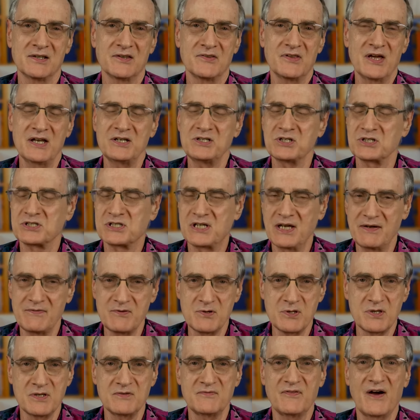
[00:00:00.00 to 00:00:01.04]
They just give
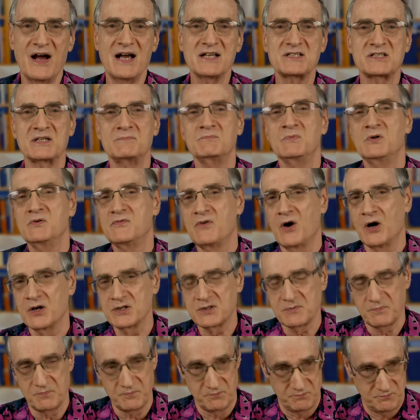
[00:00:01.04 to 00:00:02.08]
you the advice and move
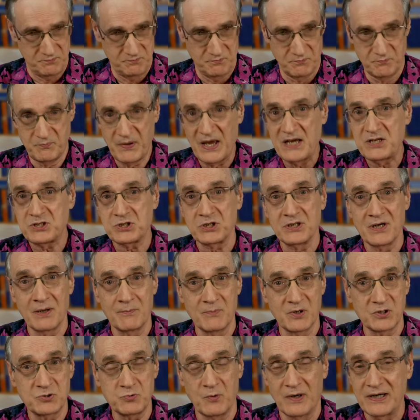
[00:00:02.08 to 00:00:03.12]
on to patient
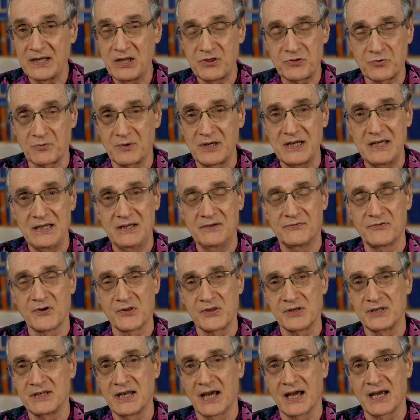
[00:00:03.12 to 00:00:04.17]
number 23
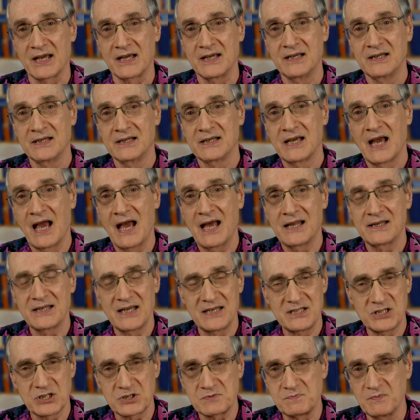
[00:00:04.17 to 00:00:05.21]
for the day and
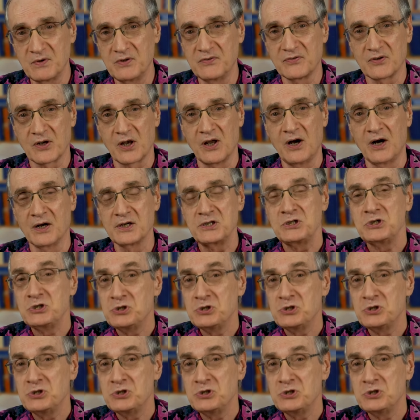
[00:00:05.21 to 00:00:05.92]
they just move along.